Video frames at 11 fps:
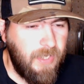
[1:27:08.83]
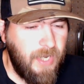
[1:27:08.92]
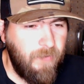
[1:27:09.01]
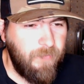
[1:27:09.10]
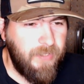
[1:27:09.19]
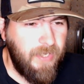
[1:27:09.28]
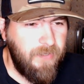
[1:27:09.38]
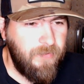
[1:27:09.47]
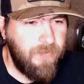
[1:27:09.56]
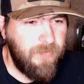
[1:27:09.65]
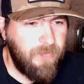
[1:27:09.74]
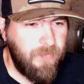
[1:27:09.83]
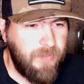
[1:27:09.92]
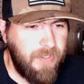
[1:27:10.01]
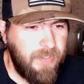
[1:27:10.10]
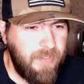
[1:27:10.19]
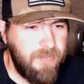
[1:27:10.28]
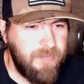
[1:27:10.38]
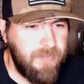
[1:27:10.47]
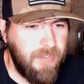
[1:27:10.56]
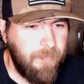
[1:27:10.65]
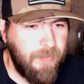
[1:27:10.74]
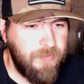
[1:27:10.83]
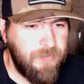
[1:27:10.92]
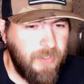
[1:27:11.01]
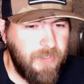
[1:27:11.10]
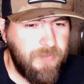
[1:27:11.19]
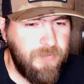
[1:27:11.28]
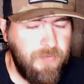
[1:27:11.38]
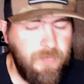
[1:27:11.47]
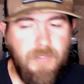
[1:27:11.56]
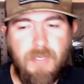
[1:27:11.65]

I don't cater to little kids, and I'm not trying to.